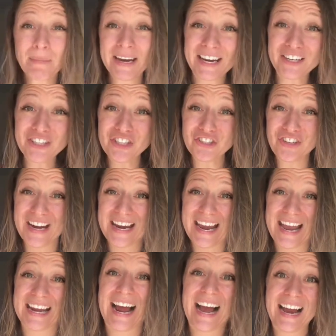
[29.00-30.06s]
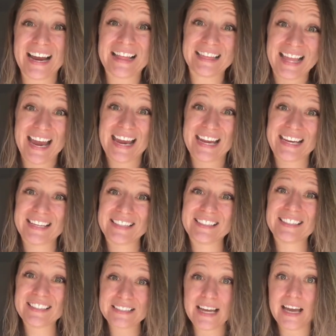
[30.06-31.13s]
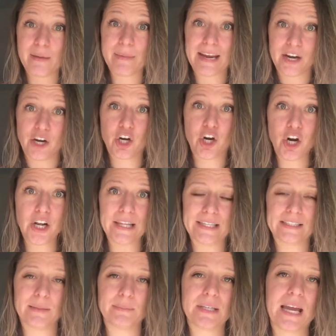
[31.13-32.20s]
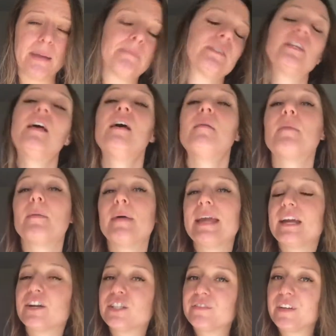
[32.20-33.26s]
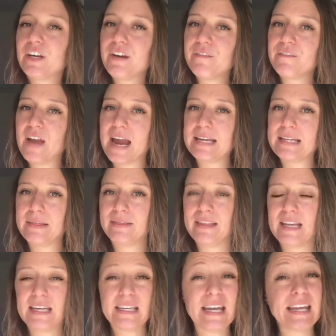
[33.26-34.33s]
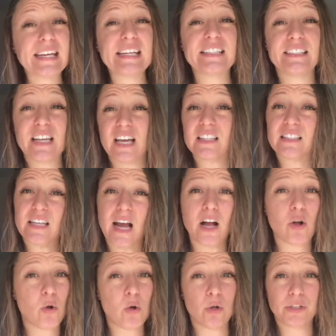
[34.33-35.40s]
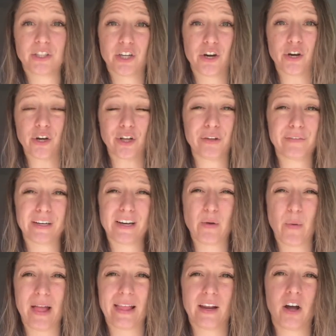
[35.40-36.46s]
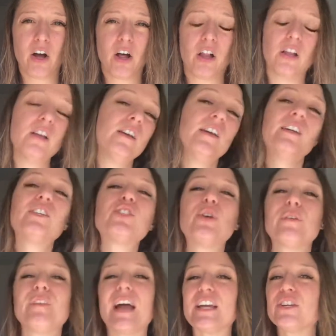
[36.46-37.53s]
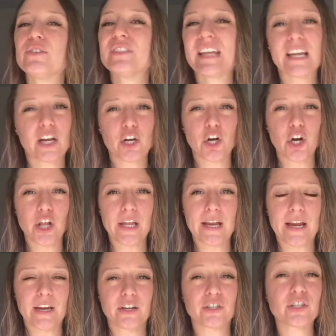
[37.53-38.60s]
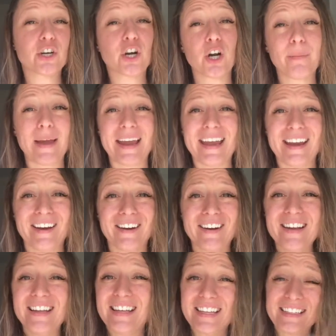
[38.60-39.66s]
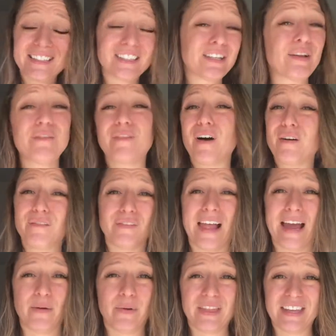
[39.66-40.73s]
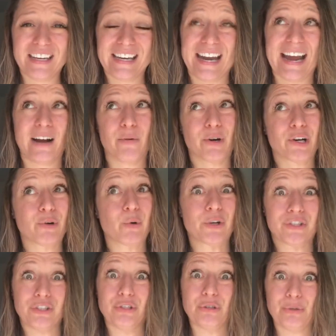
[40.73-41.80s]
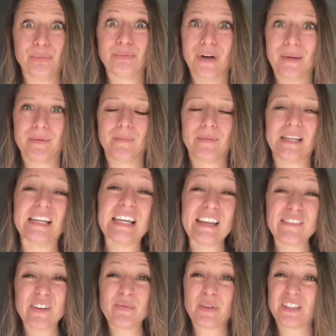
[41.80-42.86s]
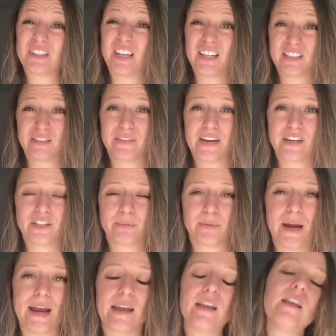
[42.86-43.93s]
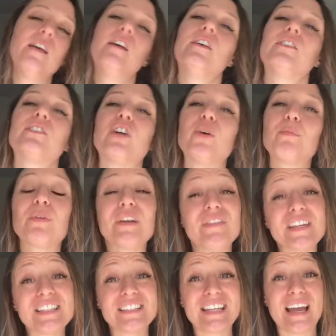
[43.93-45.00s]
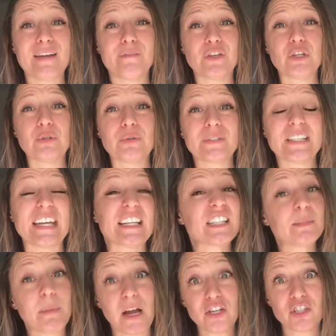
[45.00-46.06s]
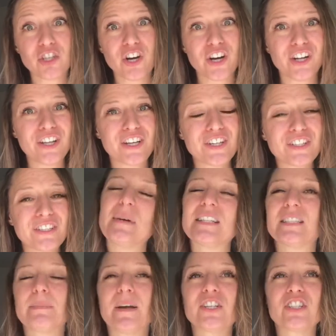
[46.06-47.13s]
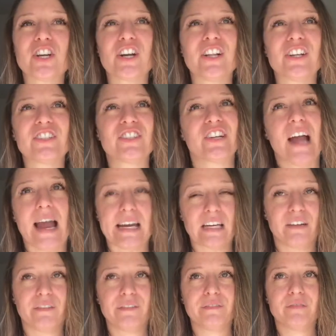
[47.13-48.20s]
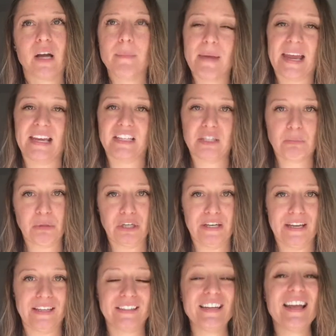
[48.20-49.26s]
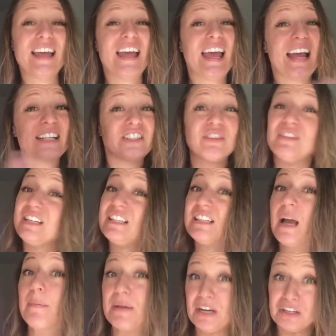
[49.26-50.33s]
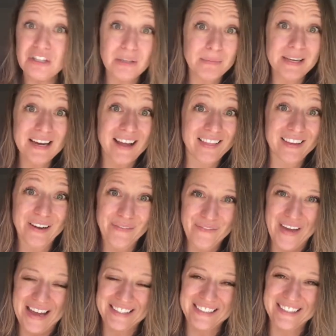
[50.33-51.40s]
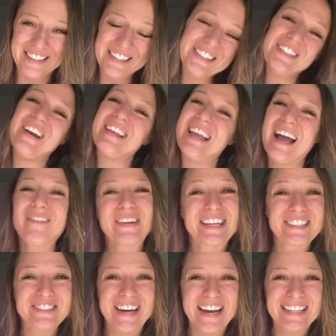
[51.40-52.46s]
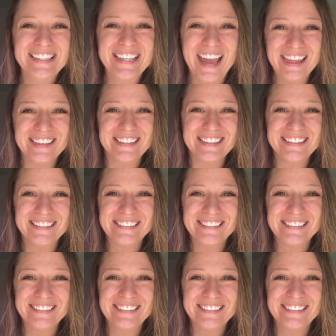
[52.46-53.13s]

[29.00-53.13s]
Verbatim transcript: my hair is straight and I like to style my hair curly sometimes, but my hair is very fine and thin and it does not hold a curl very well at all. So if I use like a curling iron to curl my hair, it's gonna fall flat within an hour or two probably, even with tons of hairspray. So previously I've used like sponge curlers, but sponge curlers are kind of a pain to put in. And so these appeared to be a little faster, so I thought we could try it together.